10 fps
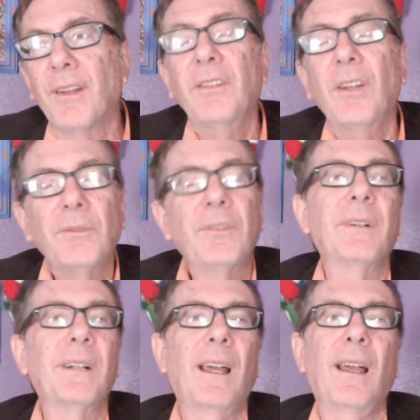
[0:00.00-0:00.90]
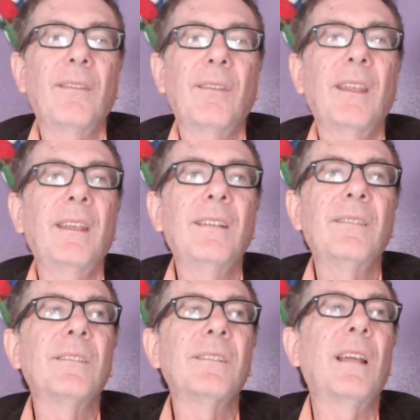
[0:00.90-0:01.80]
Don't do it, guys.
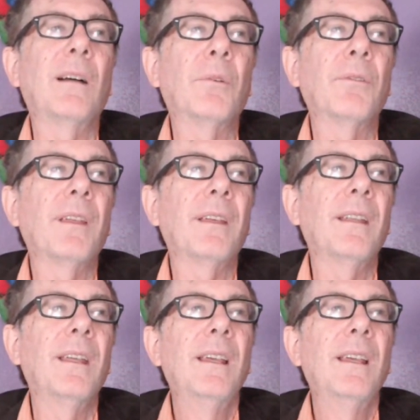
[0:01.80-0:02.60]
It's just not worth it.